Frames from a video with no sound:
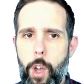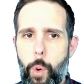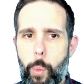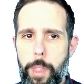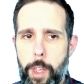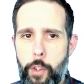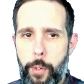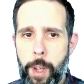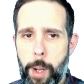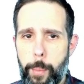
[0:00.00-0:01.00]
With a new
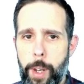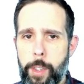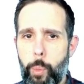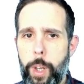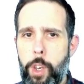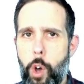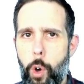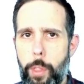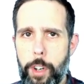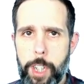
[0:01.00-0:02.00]
fingerprint, we know
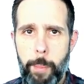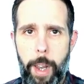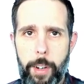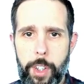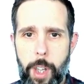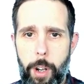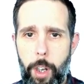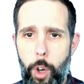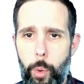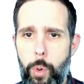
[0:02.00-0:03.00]
their similarities are
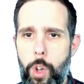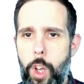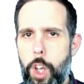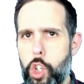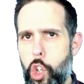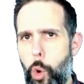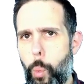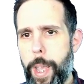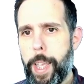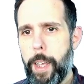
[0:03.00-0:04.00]
low, so
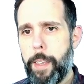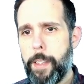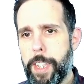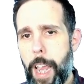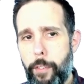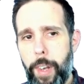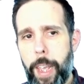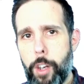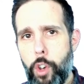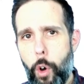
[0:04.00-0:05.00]
we can safely
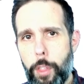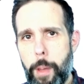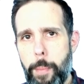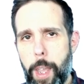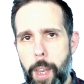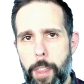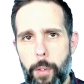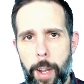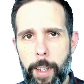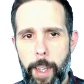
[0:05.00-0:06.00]
ignore them in the
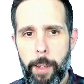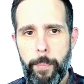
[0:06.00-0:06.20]
ranking.